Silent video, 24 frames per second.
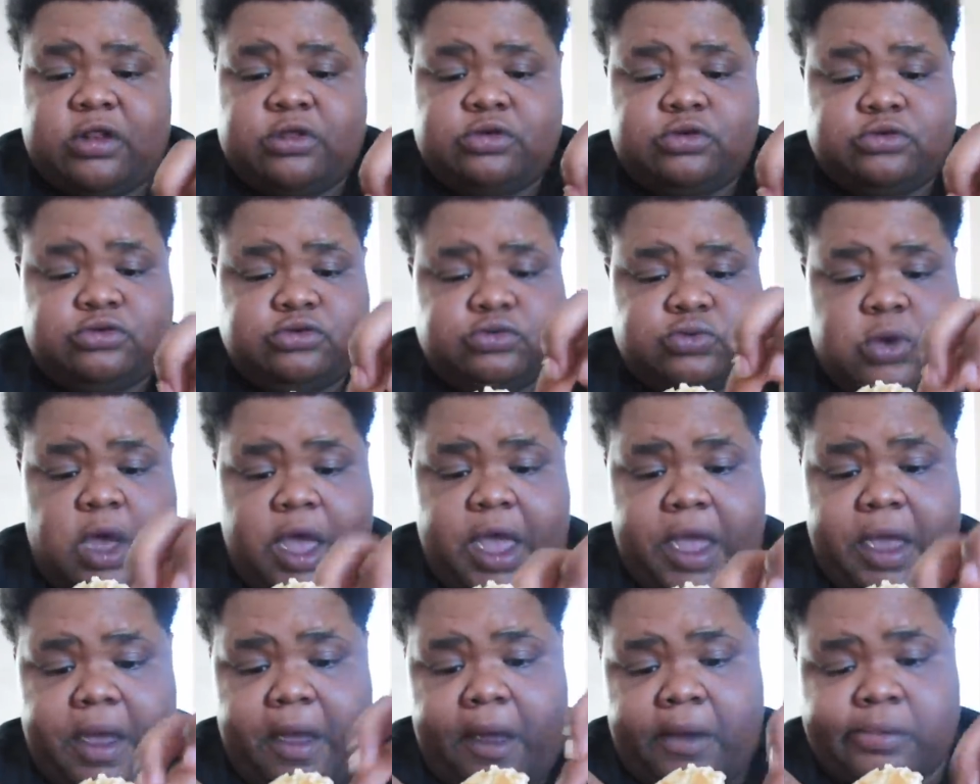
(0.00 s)

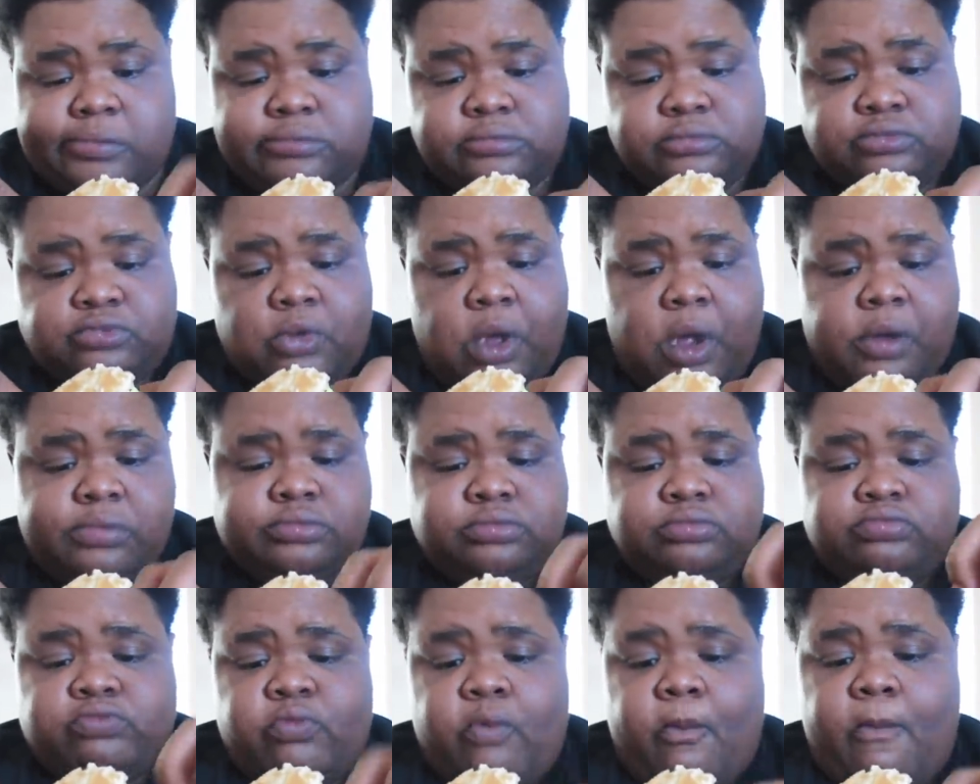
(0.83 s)
lose
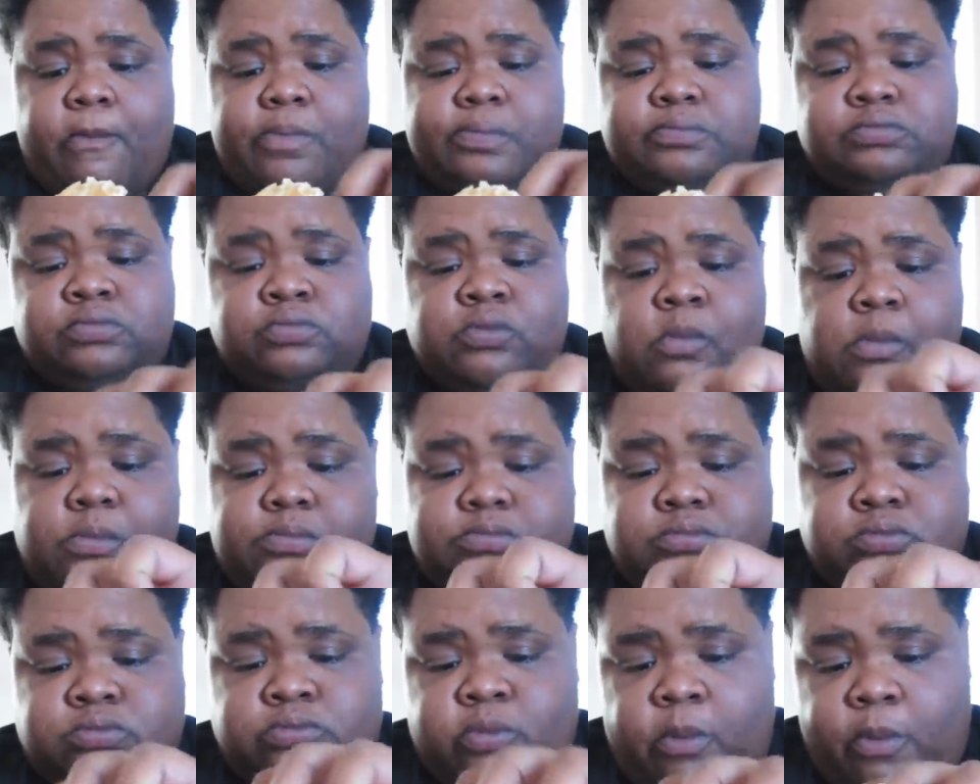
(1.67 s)

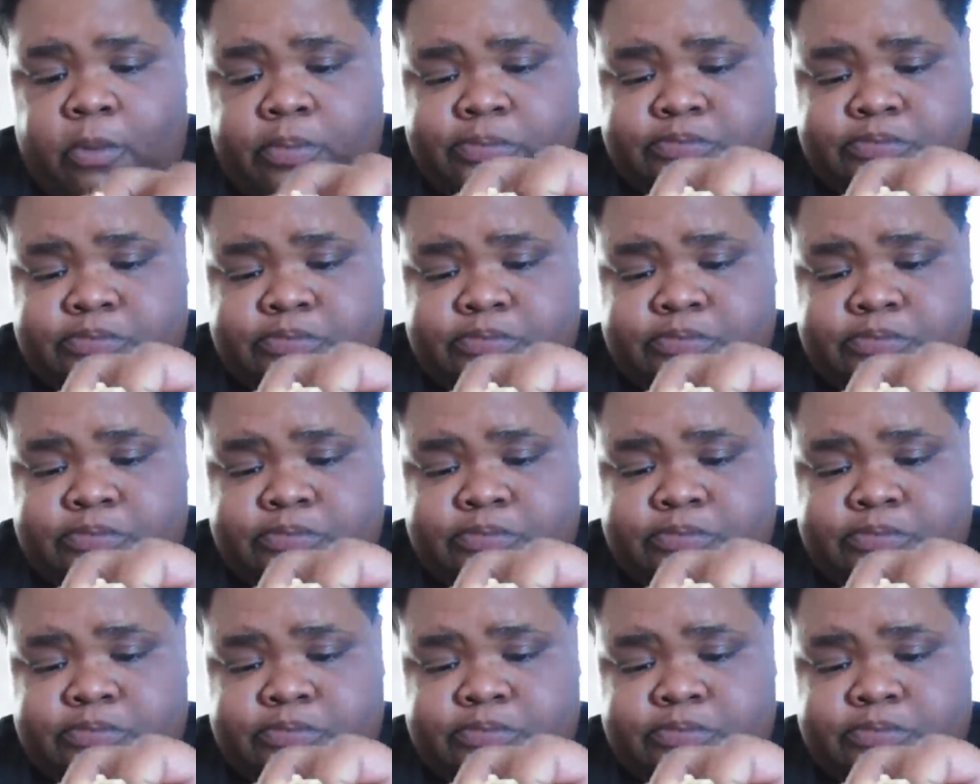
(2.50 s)
weight.